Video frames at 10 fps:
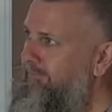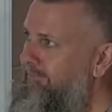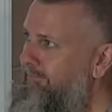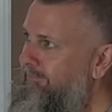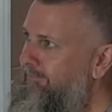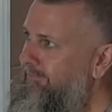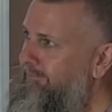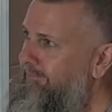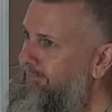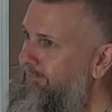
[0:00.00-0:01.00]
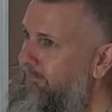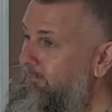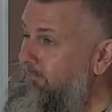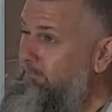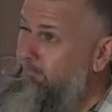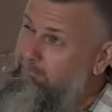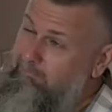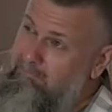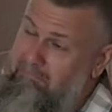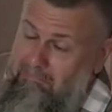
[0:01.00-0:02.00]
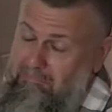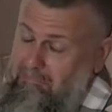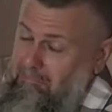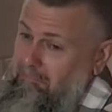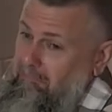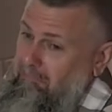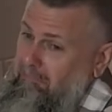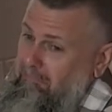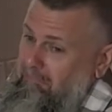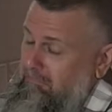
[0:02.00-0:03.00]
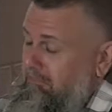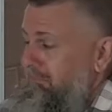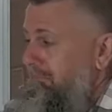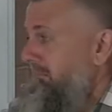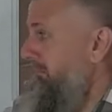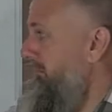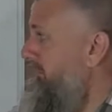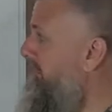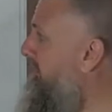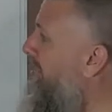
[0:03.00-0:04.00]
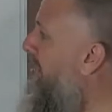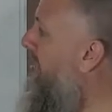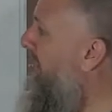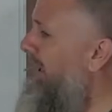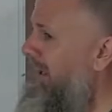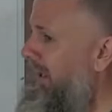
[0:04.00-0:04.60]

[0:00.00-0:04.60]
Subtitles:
so that they have no excuse. Their destiny is sealed.